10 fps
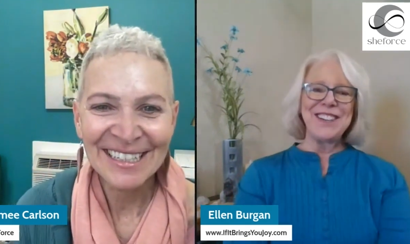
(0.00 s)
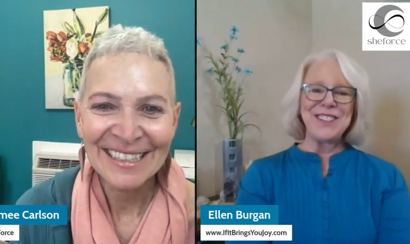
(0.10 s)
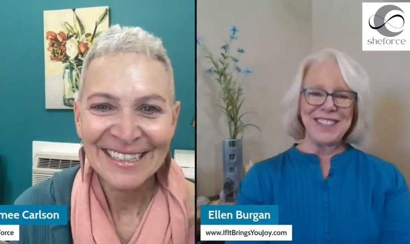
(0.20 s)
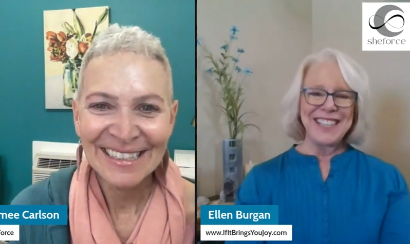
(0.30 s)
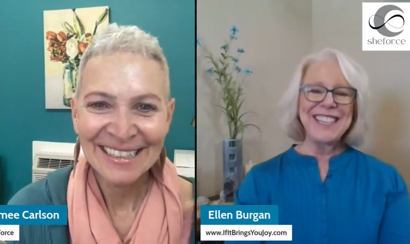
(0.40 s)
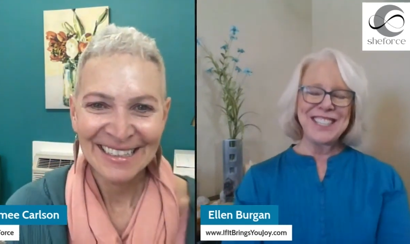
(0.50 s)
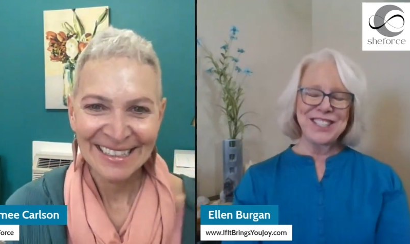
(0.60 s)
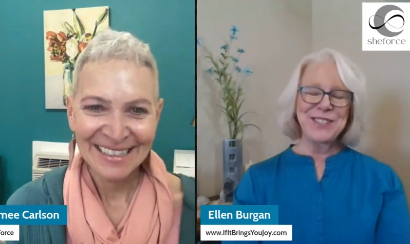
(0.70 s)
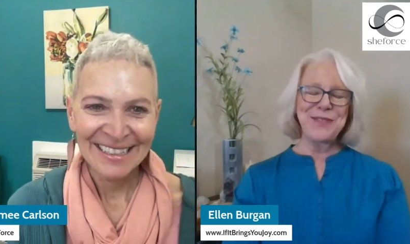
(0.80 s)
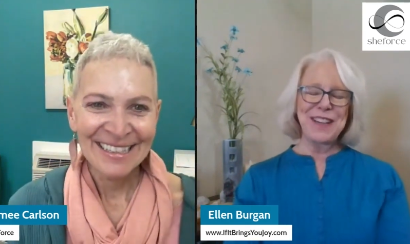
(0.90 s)
Speaker 1: so it's
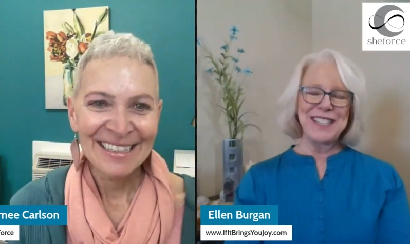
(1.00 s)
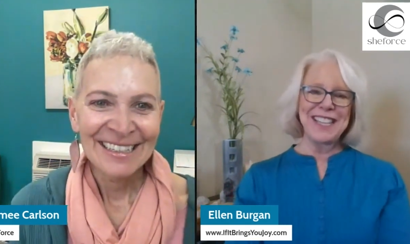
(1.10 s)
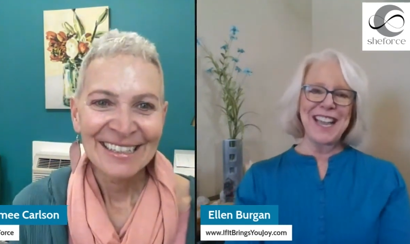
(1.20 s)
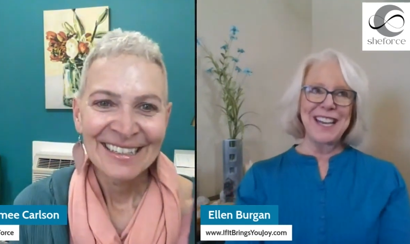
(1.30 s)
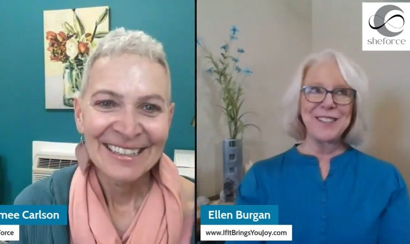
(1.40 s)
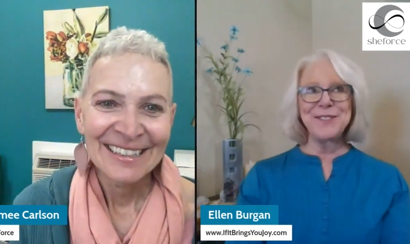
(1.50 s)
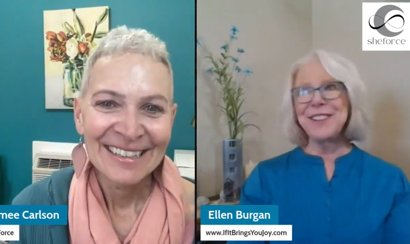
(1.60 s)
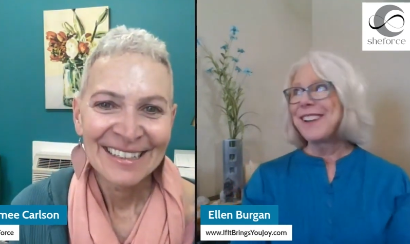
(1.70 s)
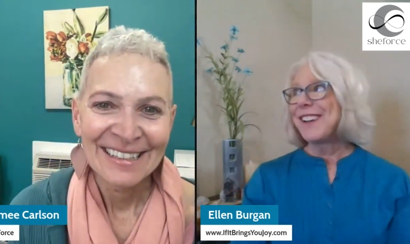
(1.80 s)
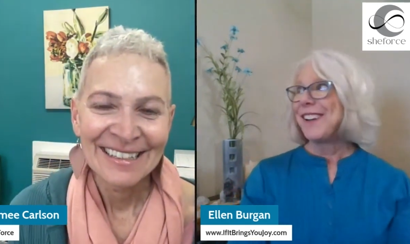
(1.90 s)
just fun to kind of,
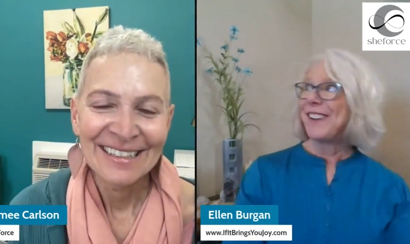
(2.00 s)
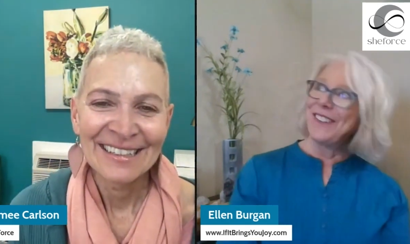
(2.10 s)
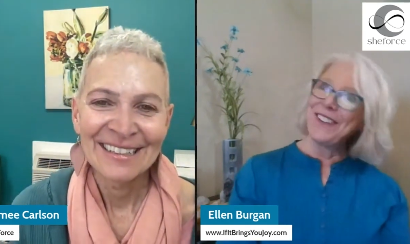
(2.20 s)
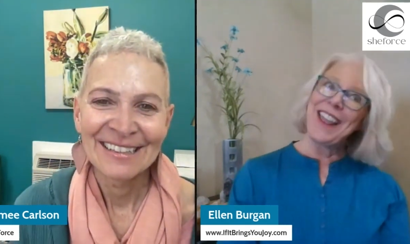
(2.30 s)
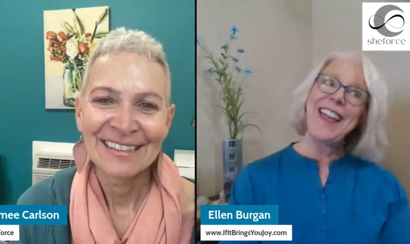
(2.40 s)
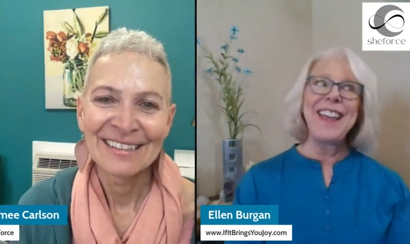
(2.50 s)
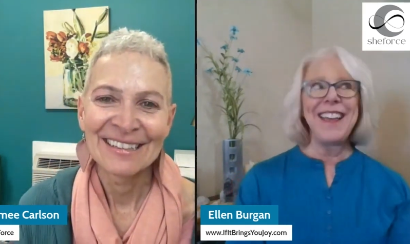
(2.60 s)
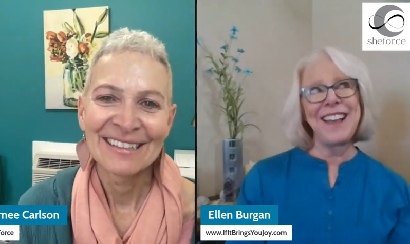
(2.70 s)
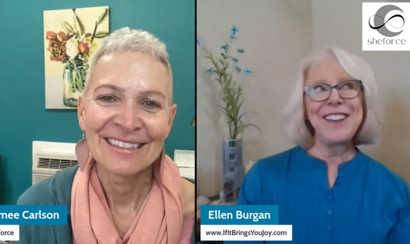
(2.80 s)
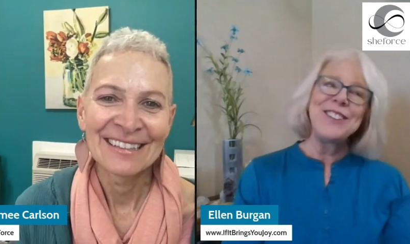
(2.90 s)
okay,
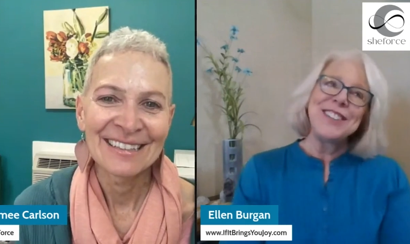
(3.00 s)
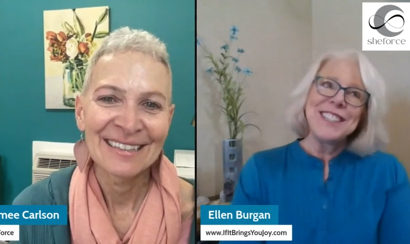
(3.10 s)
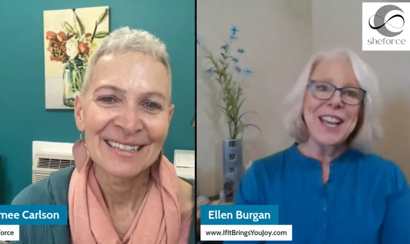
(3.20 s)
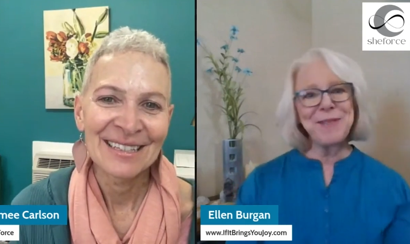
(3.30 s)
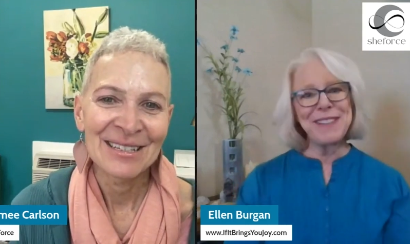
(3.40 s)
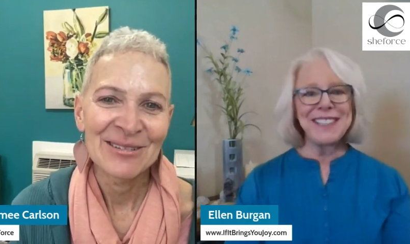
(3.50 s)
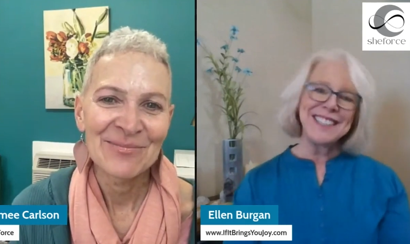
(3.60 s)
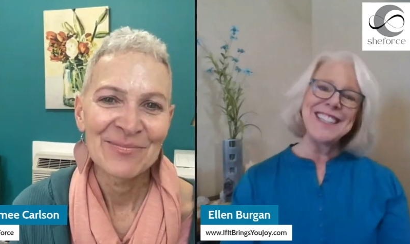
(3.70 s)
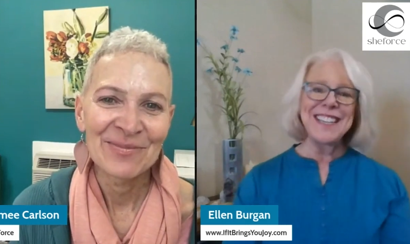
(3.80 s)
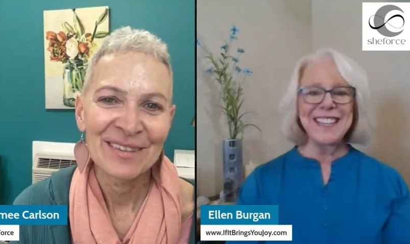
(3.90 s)
I know it's
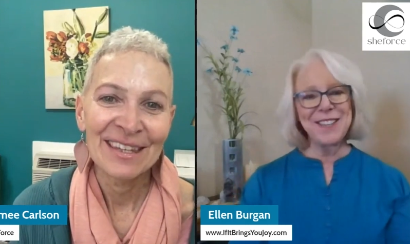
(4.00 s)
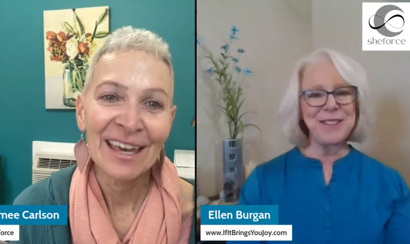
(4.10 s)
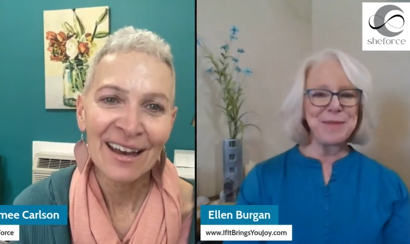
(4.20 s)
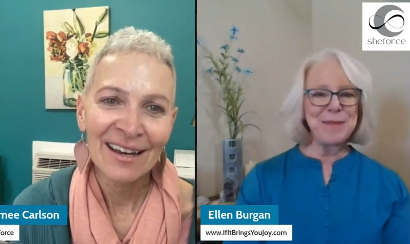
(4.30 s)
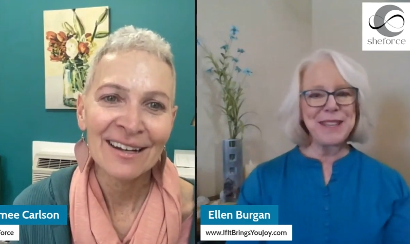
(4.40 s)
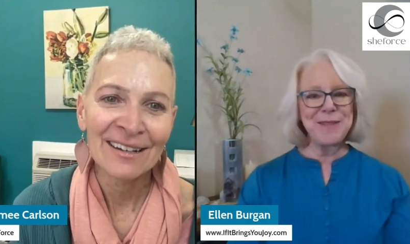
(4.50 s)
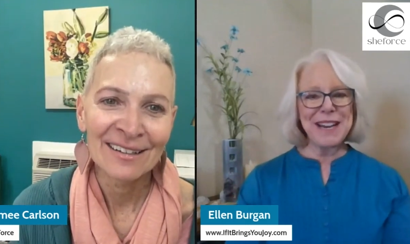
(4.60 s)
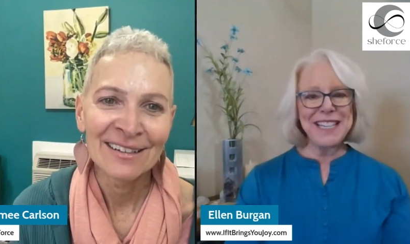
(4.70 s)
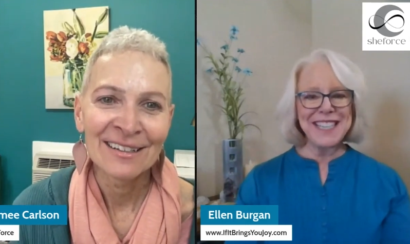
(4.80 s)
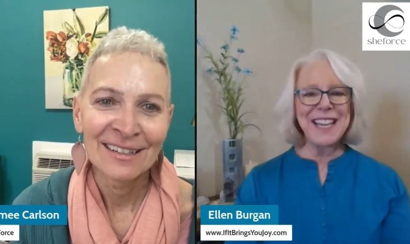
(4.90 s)
coming. It'll be the
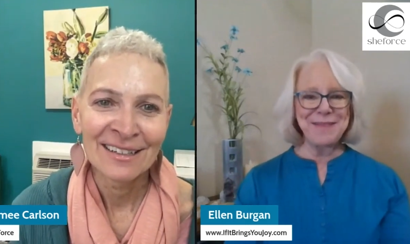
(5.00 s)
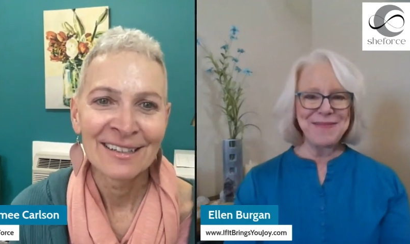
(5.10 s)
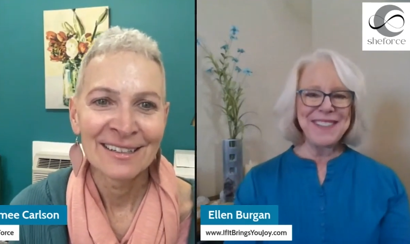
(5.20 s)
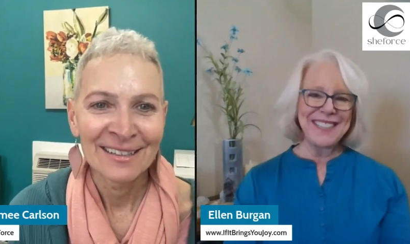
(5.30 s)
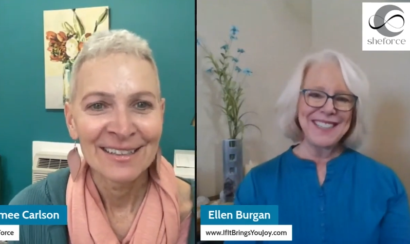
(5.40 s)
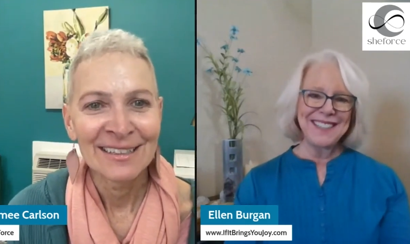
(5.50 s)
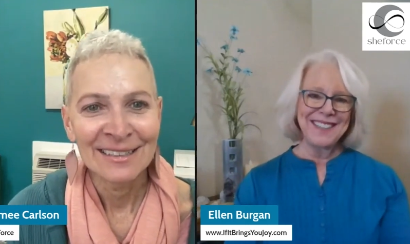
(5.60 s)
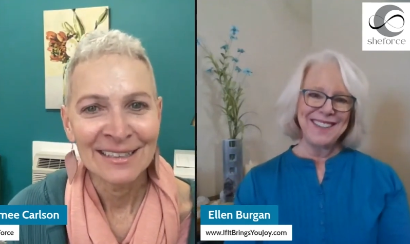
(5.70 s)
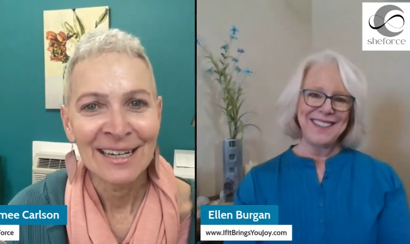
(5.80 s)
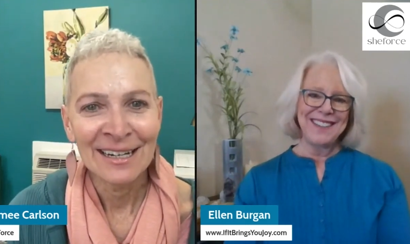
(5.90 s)
right time.
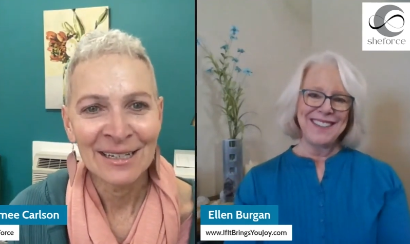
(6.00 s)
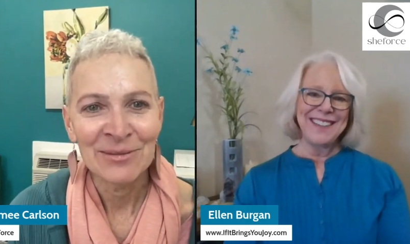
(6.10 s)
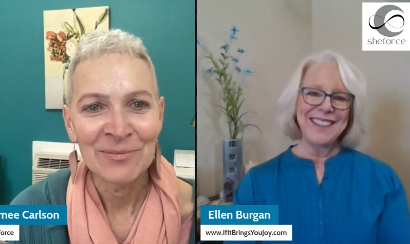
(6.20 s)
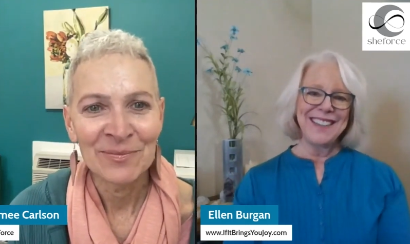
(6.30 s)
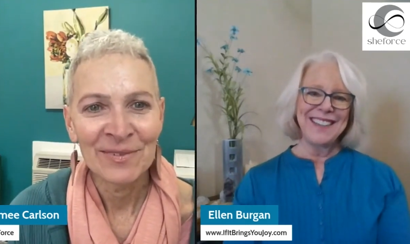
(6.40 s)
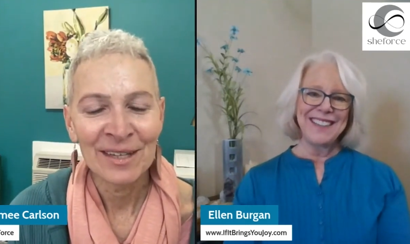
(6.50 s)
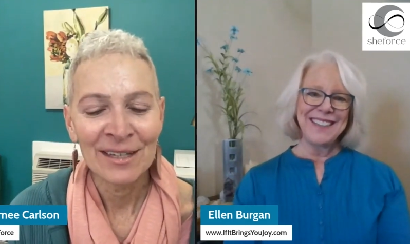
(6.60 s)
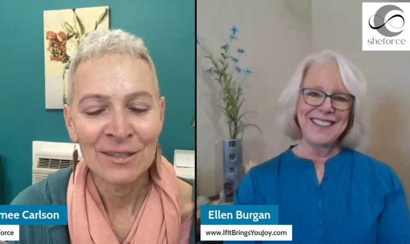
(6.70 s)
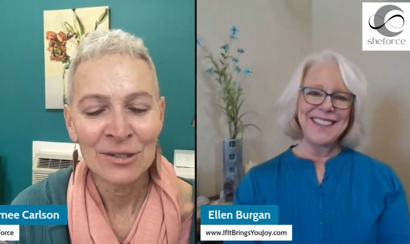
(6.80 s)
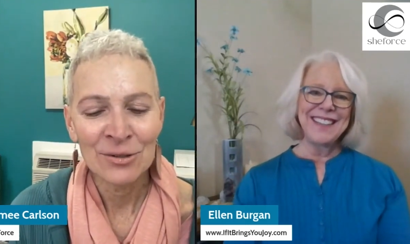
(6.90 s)
Speaker 2: Yeah.
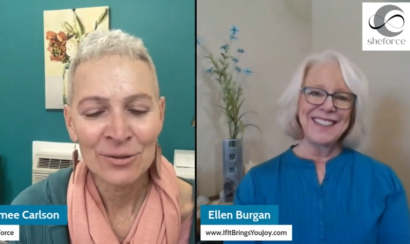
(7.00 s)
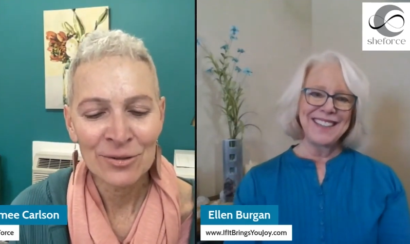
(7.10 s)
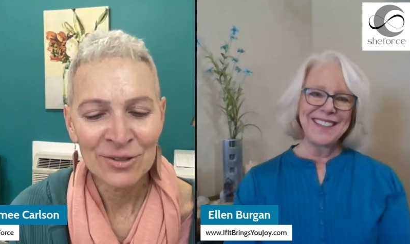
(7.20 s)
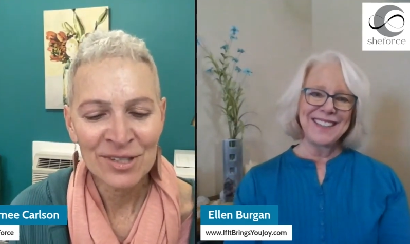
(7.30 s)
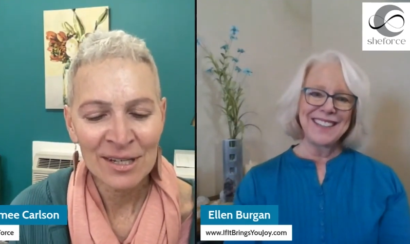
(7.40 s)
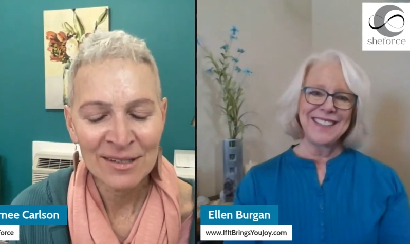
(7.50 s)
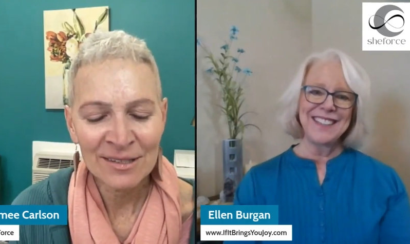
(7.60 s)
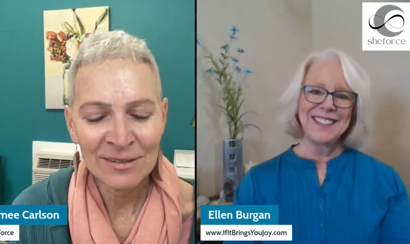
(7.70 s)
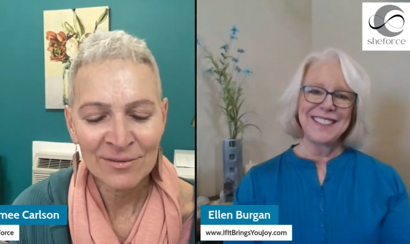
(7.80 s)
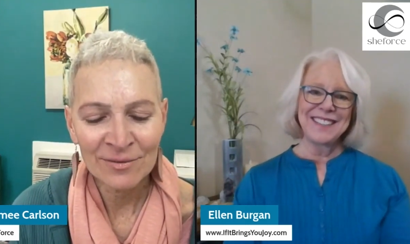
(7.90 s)
And no
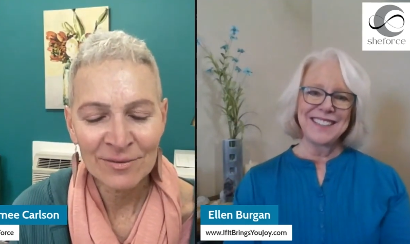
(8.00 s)
sense of